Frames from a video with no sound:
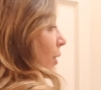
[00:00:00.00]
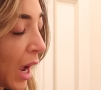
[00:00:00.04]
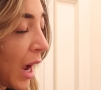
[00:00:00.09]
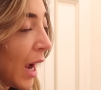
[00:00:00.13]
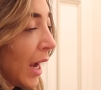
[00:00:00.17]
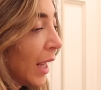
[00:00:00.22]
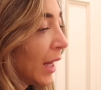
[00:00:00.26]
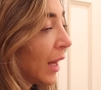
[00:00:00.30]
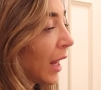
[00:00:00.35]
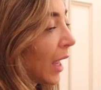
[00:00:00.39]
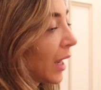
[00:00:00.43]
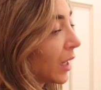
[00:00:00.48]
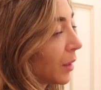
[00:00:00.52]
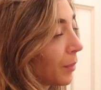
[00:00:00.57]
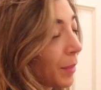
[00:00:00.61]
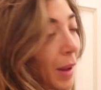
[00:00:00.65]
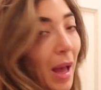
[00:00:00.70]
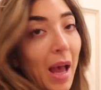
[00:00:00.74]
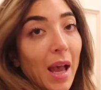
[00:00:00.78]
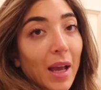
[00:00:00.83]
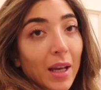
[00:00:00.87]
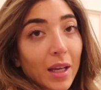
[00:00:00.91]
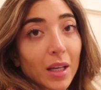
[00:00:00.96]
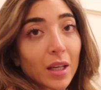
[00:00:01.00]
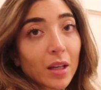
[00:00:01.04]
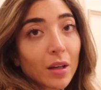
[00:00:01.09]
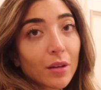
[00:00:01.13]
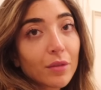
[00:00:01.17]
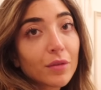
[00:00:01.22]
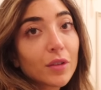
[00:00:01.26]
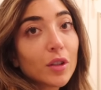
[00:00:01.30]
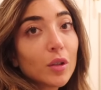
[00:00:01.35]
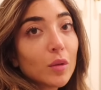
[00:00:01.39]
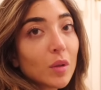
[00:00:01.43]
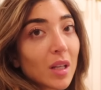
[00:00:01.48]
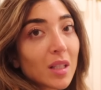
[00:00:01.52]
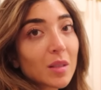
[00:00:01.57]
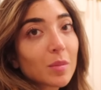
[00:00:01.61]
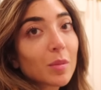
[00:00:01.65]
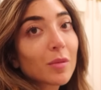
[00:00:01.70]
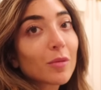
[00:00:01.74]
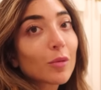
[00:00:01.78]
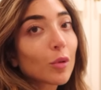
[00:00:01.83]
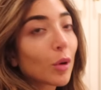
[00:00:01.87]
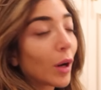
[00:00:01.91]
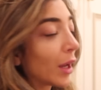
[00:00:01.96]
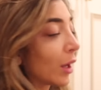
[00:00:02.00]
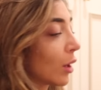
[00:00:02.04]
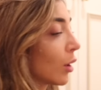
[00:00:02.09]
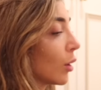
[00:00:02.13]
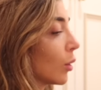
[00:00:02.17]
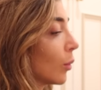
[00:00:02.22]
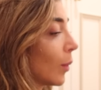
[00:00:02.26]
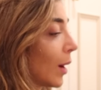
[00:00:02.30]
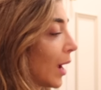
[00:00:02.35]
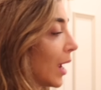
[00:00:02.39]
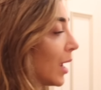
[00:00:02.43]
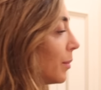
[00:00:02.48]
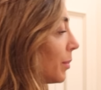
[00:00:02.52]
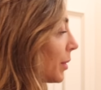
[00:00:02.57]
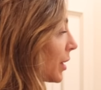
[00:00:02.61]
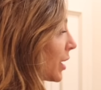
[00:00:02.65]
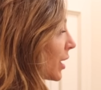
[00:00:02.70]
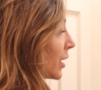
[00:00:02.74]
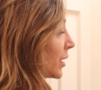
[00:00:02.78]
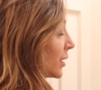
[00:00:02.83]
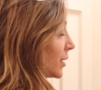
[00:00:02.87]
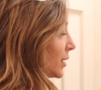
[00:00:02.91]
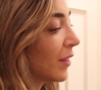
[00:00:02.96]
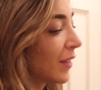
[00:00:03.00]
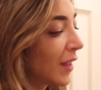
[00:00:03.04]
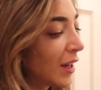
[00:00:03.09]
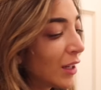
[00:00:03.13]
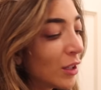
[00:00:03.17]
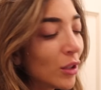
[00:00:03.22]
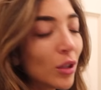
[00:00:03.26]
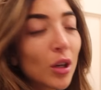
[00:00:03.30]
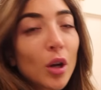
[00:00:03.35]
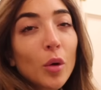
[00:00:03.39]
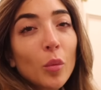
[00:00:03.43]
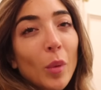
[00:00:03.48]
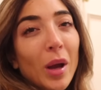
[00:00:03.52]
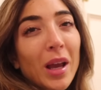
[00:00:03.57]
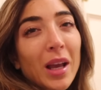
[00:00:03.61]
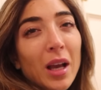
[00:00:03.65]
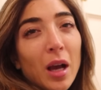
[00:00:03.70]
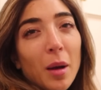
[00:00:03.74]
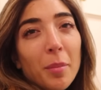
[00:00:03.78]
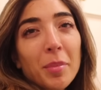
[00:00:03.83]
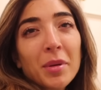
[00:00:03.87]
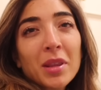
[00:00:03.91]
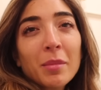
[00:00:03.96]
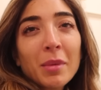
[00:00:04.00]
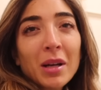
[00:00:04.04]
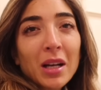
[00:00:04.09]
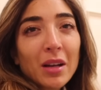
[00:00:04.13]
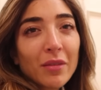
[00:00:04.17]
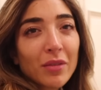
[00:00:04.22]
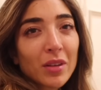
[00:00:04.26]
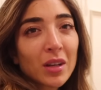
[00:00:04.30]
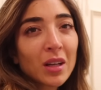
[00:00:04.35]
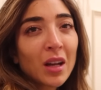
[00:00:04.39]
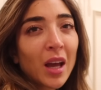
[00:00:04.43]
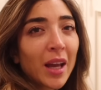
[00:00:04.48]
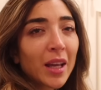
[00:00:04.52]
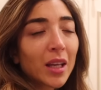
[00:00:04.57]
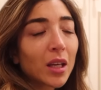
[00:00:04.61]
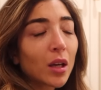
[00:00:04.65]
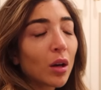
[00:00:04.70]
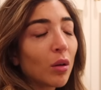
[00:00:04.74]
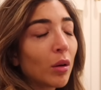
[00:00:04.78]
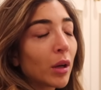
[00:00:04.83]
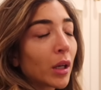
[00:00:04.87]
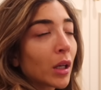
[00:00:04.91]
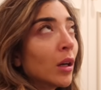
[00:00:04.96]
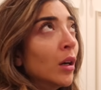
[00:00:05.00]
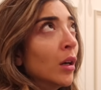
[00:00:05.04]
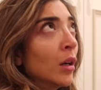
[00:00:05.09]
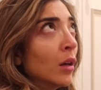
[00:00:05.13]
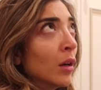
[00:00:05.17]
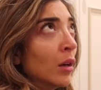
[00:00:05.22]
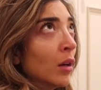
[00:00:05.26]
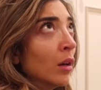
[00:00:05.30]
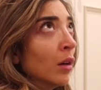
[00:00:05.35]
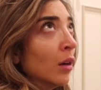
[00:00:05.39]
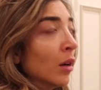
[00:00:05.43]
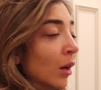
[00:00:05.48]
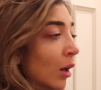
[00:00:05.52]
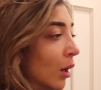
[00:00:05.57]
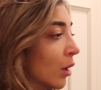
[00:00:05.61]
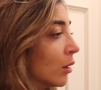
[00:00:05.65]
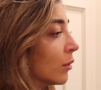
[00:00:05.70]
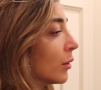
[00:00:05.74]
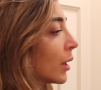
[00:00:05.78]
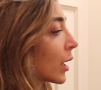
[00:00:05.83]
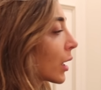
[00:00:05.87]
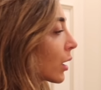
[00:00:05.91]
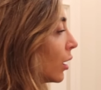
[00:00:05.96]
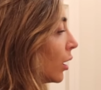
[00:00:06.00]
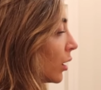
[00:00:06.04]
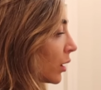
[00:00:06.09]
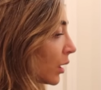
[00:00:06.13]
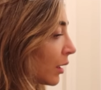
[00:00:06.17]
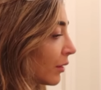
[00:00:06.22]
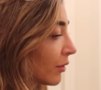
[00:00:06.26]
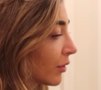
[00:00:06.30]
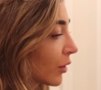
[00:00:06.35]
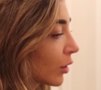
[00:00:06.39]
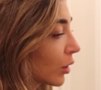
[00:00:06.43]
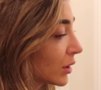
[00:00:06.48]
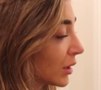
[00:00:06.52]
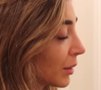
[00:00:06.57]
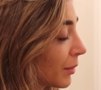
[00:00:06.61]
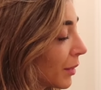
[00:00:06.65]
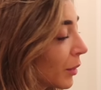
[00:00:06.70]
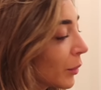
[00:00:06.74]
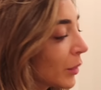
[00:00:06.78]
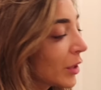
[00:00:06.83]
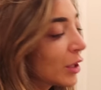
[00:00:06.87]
I like packing a few days before I go away because then you don't wake up in the middle of the night going, oh my god, I forgot something.